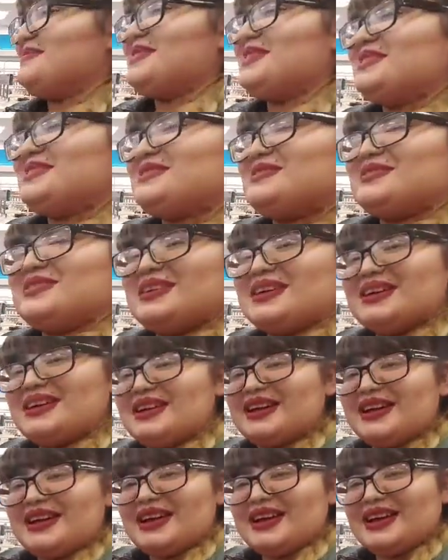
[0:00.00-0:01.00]
Please
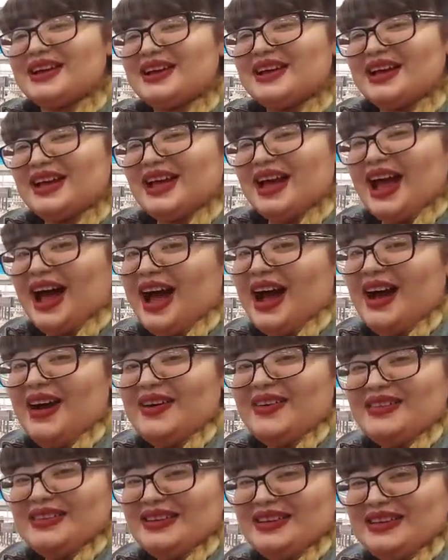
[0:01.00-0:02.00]
wait.
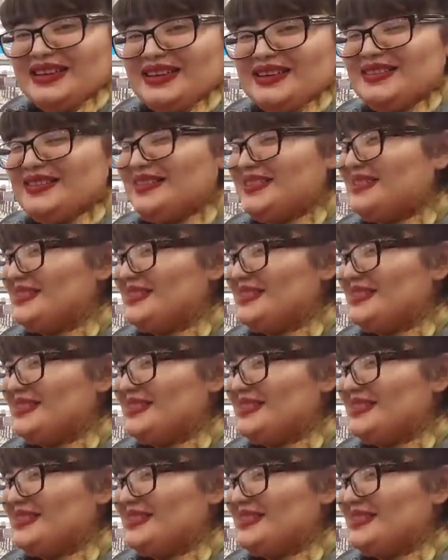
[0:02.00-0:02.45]
How cute